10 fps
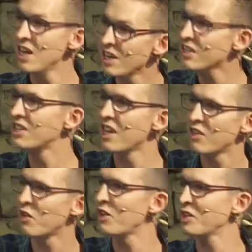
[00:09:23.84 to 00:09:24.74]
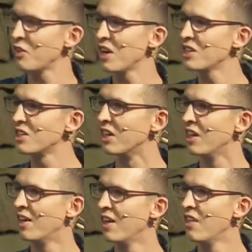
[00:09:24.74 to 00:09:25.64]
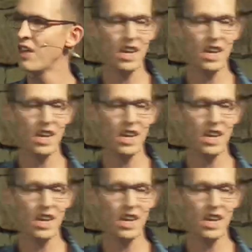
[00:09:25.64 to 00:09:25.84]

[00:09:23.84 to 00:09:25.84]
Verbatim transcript: in his death and resurrection. That